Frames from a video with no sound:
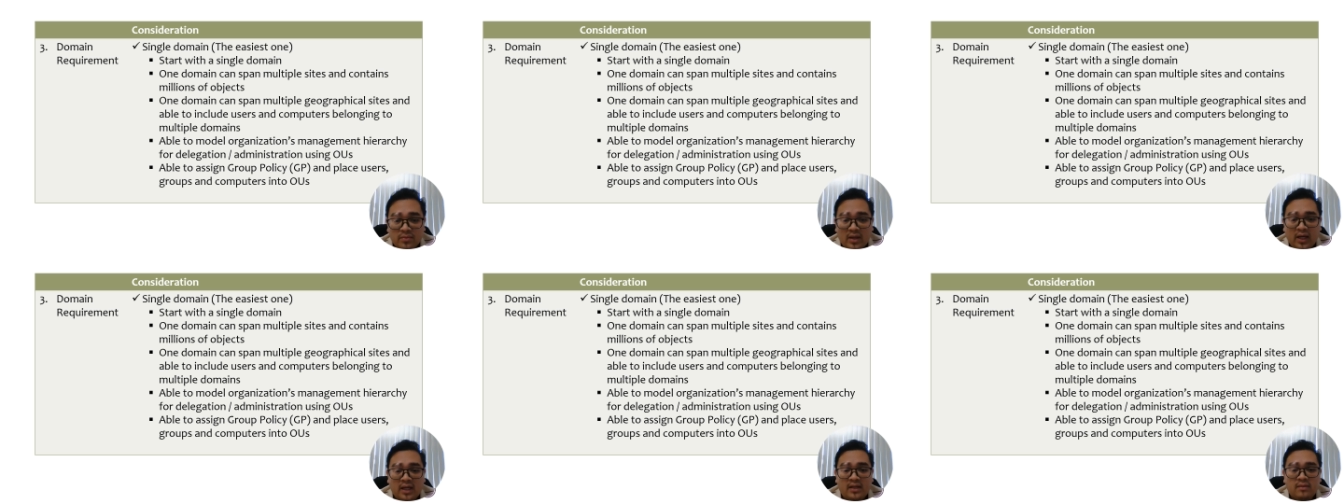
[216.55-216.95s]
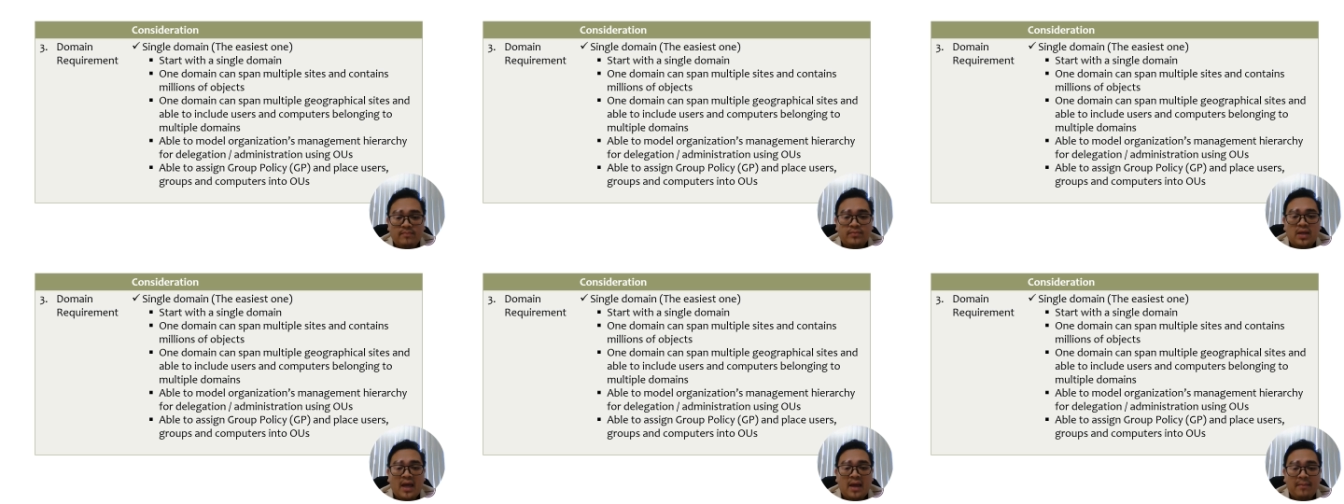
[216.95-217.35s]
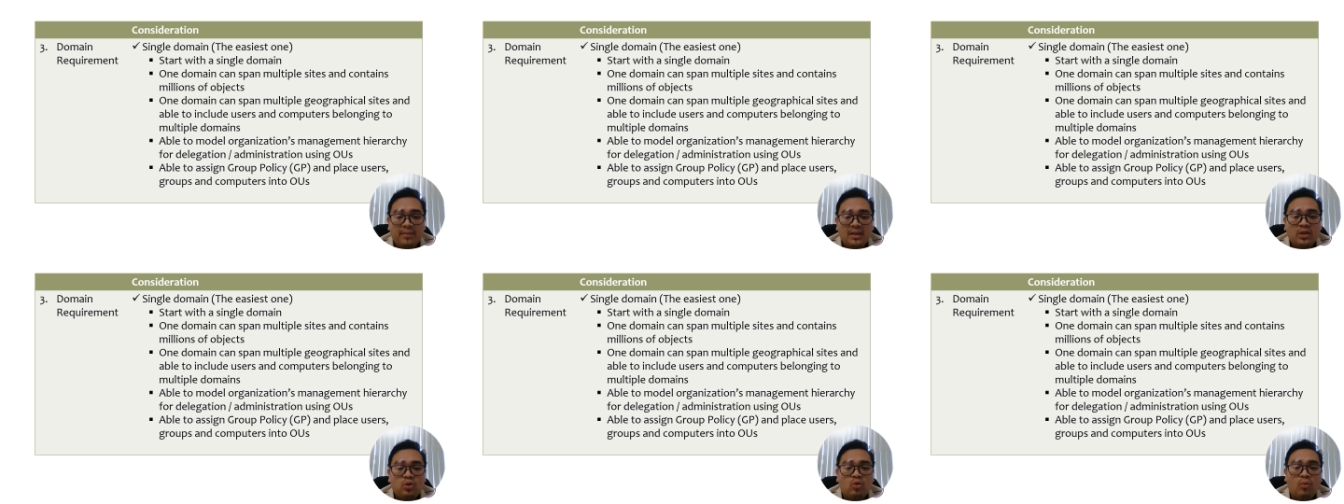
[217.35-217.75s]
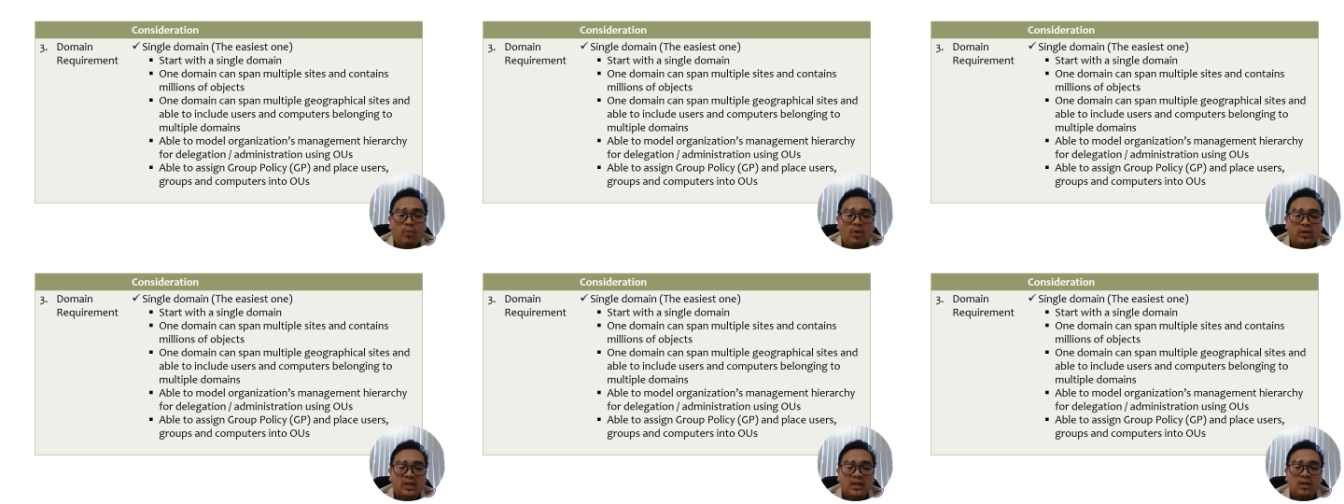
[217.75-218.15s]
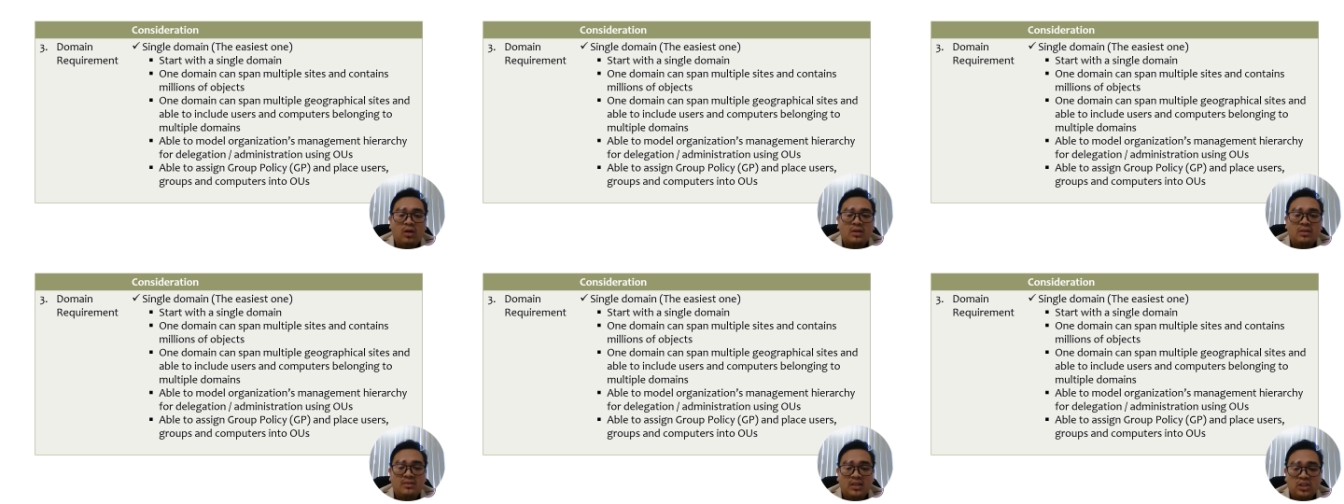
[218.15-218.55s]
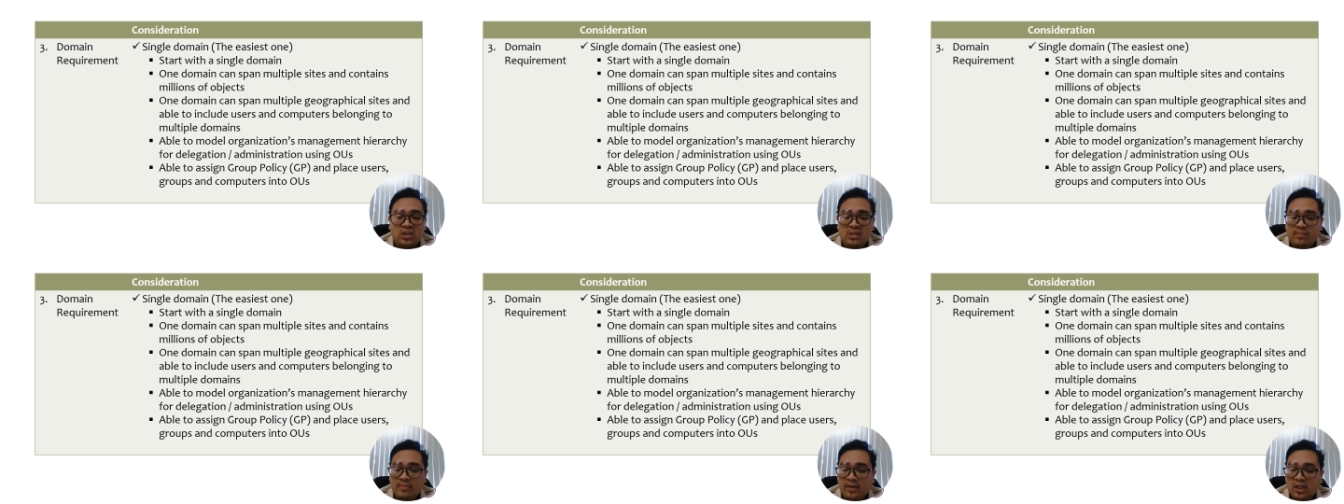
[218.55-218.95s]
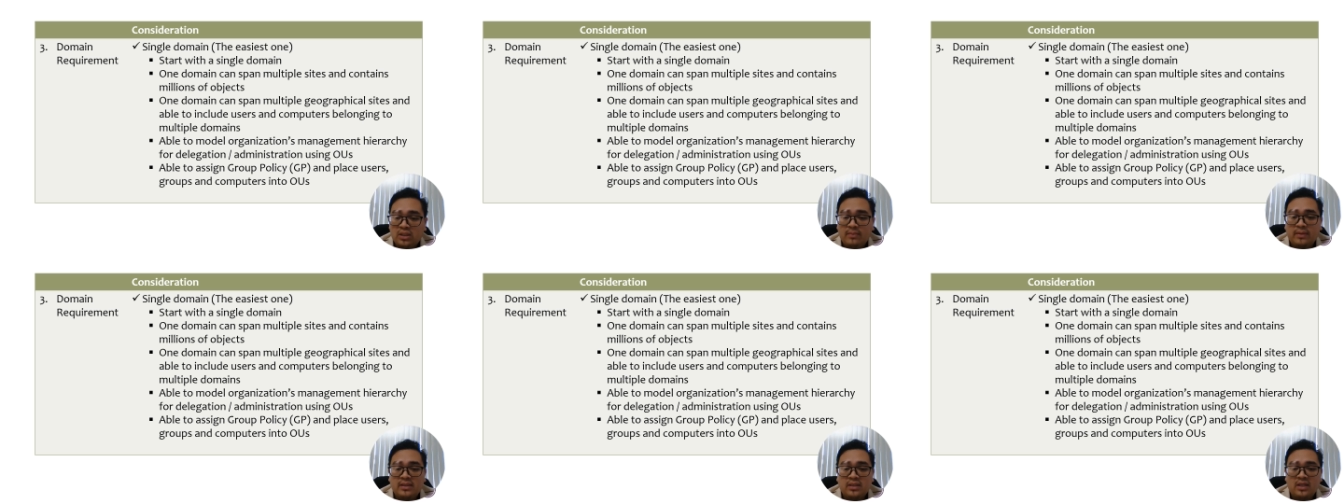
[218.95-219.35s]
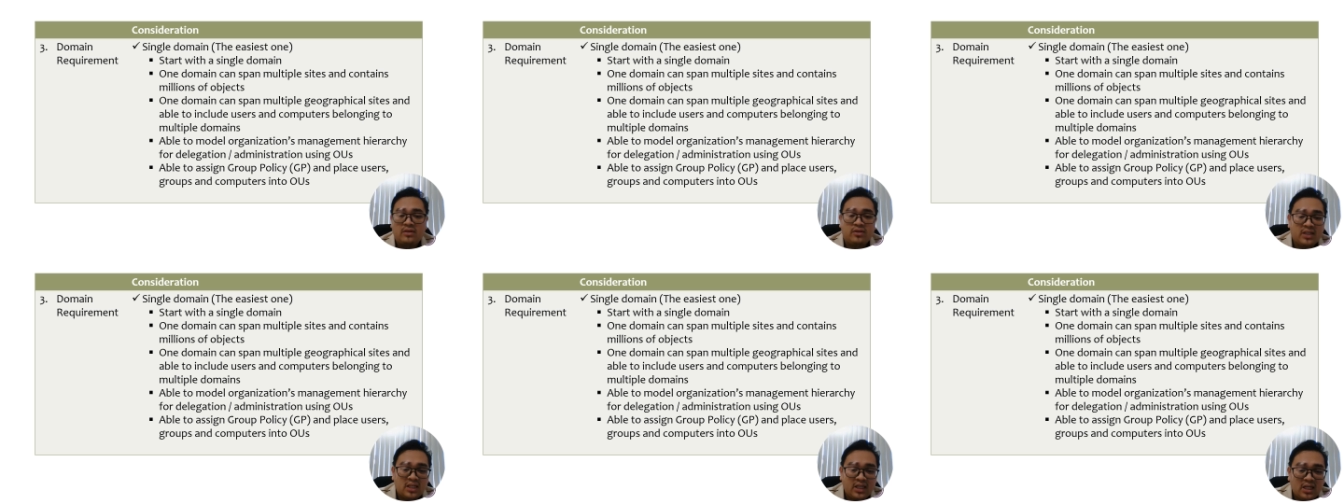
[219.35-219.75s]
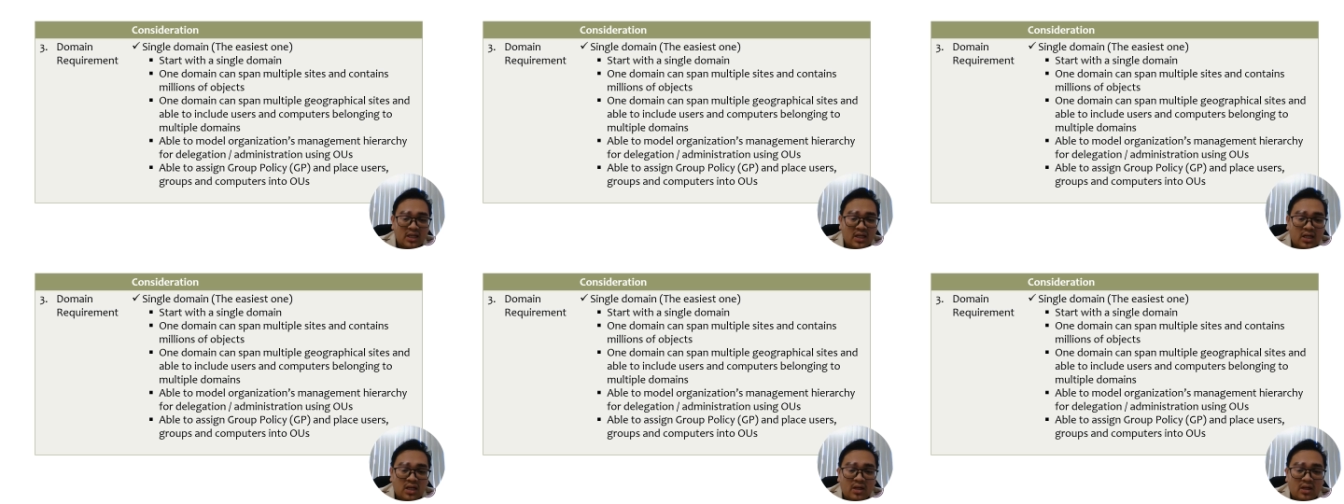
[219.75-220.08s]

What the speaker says: and able to model organization's management hierarchy